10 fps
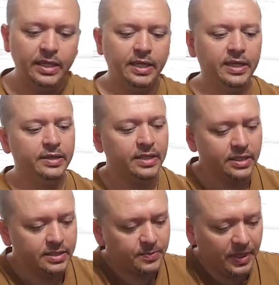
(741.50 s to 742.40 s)
in
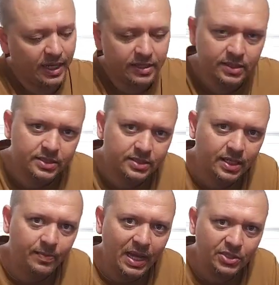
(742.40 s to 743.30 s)
this pack, this is
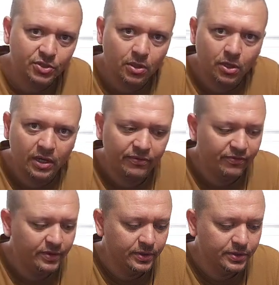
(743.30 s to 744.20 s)
a Badger Claw
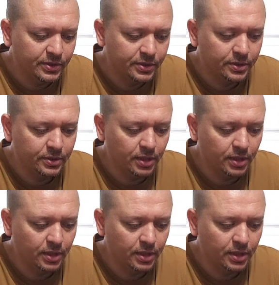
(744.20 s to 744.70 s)
Outfitters.